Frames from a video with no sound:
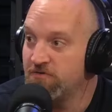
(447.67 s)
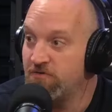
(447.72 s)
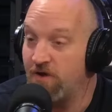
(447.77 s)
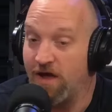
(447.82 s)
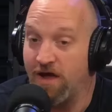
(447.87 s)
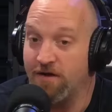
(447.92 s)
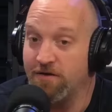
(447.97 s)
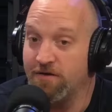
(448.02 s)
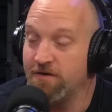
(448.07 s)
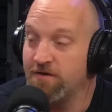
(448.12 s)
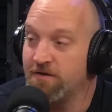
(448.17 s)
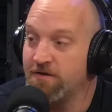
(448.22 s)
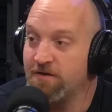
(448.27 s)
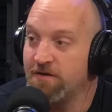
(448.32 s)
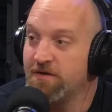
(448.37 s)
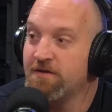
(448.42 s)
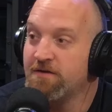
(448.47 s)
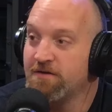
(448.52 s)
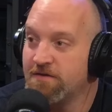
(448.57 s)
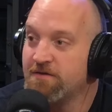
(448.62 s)
I'm not my
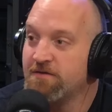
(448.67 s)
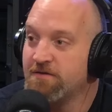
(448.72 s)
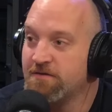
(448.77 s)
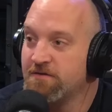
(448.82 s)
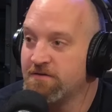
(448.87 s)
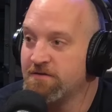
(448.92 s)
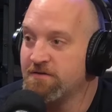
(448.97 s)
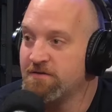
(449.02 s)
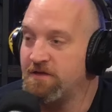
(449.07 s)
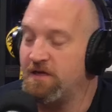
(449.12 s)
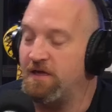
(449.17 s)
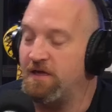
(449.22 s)
gym, the gym I train in. You know?